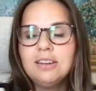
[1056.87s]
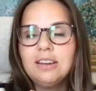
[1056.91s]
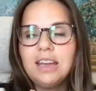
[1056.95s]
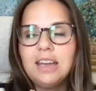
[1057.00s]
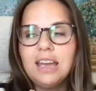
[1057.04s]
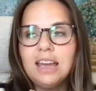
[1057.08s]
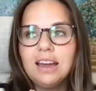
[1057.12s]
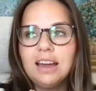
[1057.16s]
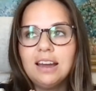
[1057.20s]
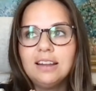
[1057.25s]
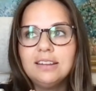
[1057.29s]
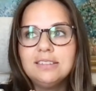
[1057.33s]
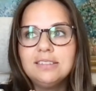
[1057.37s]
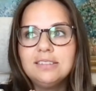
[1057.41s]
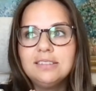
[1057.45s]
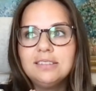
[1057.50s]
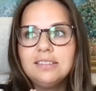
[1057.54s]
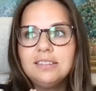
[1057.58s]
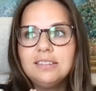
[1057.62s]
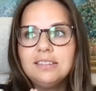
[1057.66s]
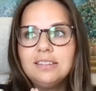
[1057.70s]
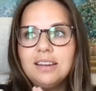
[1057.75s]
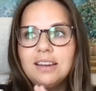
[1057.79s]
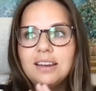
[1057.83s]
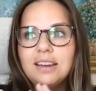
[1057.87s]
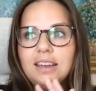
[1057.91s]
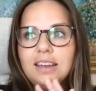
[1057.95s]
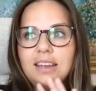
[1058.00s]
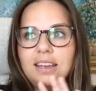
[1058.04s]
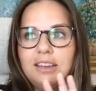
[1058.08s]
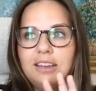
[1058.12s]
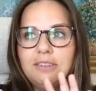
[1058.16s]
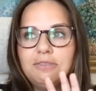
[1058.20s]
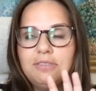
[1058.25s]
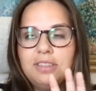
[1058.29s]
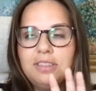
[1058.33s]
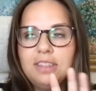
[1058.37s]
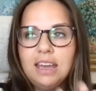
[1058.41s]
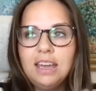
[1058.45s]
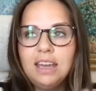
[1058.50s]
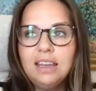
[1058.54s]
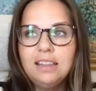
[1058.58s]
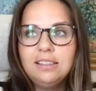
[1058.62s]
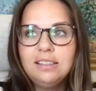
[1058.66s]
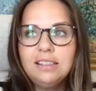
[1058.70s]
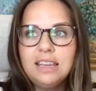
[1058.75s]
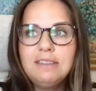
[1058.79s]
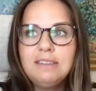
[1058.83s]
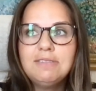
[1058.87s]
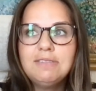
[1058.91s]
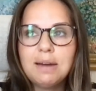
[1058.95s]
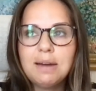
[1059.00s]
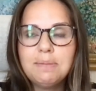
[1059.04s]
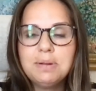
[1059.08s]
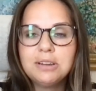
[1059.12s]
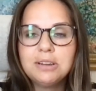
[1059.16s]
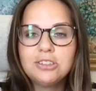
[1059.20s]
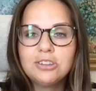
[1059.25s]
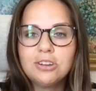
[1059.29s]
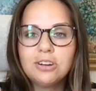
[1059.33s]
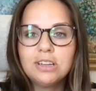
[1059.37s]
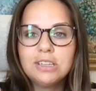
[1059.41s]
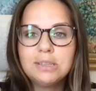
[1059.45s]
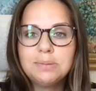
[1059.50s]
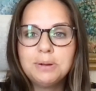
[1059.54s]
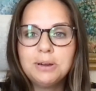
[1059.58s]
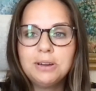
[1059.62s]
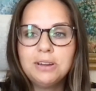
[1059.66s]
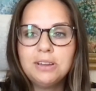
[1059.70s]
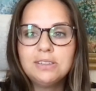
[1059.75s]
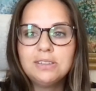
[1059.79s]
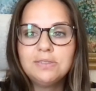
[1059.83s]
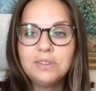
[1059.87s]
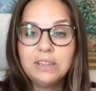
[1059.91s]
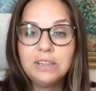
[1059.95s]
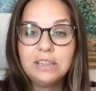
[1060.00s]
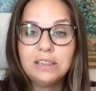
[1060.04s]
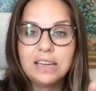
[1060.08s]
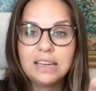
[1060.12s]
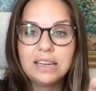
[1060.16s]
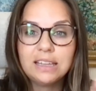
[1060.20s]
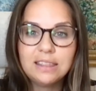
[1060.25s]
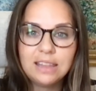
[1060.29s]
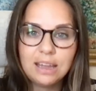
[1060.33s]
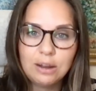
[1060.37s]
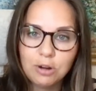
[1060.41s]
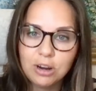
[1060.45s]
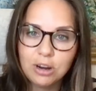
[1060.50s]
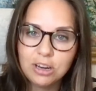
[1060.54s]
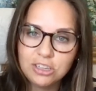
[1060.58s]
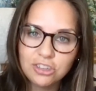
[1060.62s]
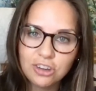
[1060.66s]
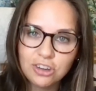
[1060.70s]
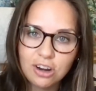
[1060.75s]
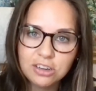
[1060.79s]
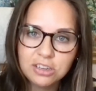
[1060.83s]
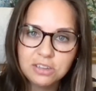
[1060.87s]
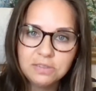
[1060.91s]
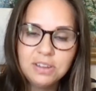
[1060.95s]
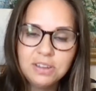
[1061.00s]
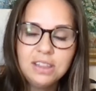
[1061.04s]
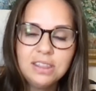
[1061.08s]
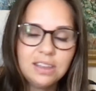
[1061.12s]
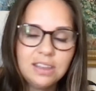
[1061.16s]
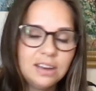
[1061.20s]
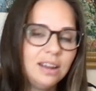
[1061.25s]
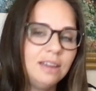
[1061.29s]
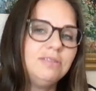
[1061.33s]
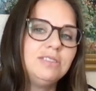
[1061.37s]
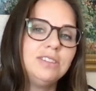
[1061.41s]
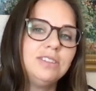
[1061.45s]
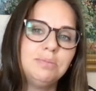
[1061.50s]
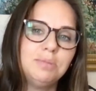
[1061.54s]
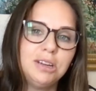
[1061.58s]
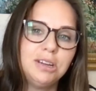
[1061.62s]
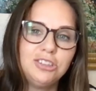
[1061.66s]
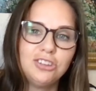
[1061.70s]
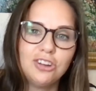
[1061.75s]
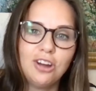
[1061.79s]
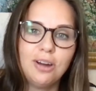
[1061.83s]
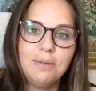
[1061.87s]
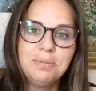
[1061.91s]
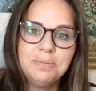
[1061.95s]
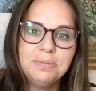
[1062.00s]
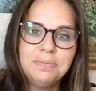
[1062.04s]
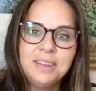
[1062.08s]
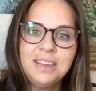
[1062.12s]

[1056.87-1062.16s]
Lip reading: And if they leave that picture experience feeling like they were in charge of it, then I've done my job.